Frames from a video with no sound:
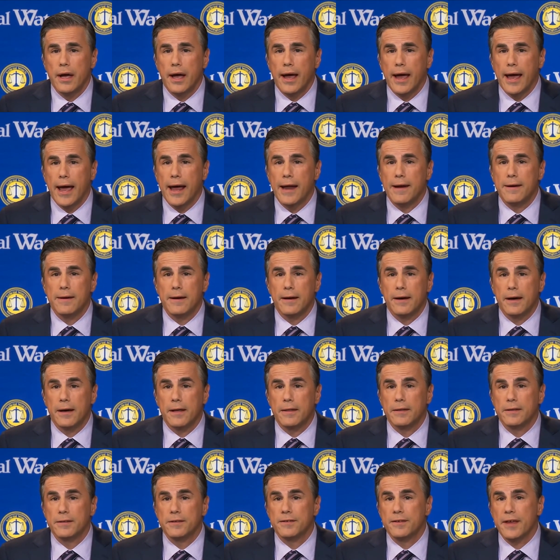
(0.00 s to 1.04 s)
And uh,
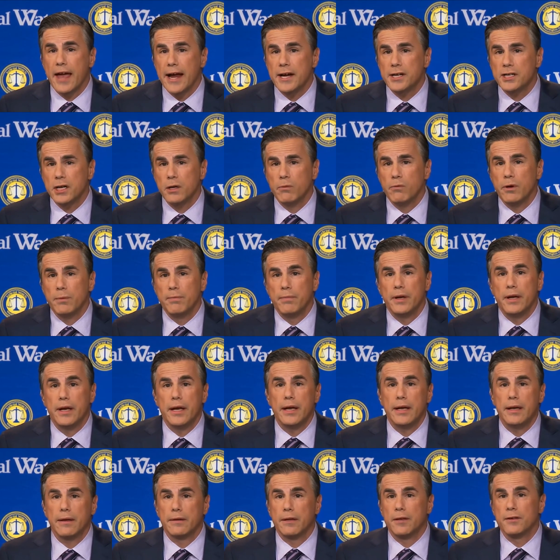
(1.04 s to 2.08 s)
the sanction would
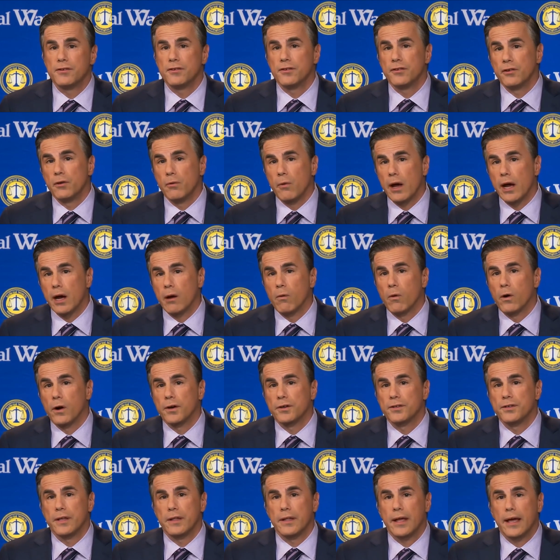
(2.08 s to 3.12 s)
be, this is the way it
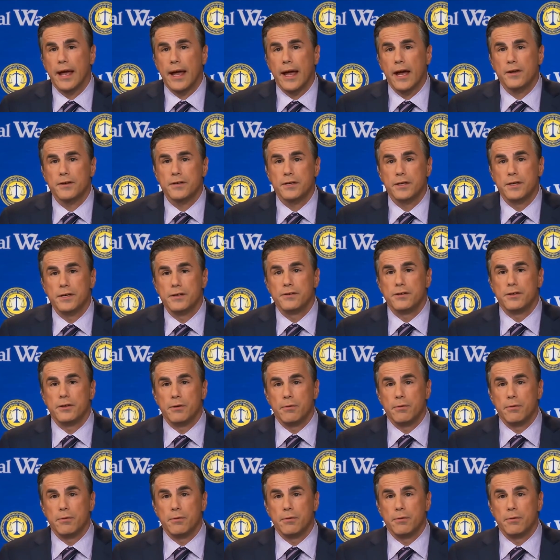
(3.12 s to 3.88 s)
works in the Houses.